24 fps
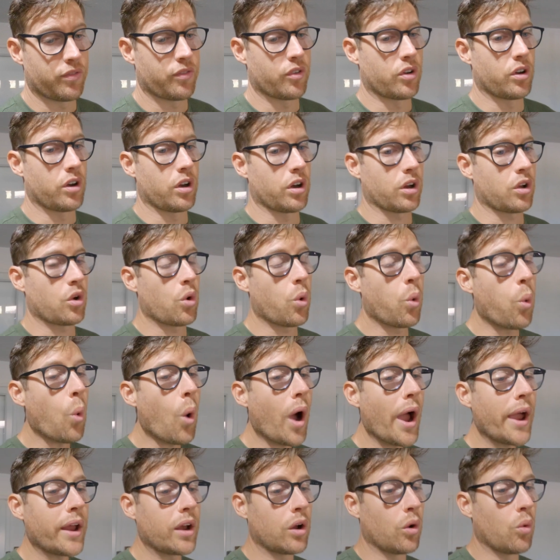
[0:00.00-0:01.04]
for
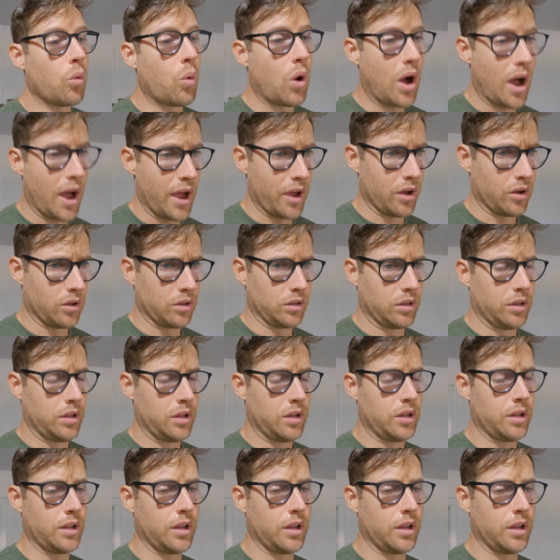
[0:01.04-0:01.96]
quite a while.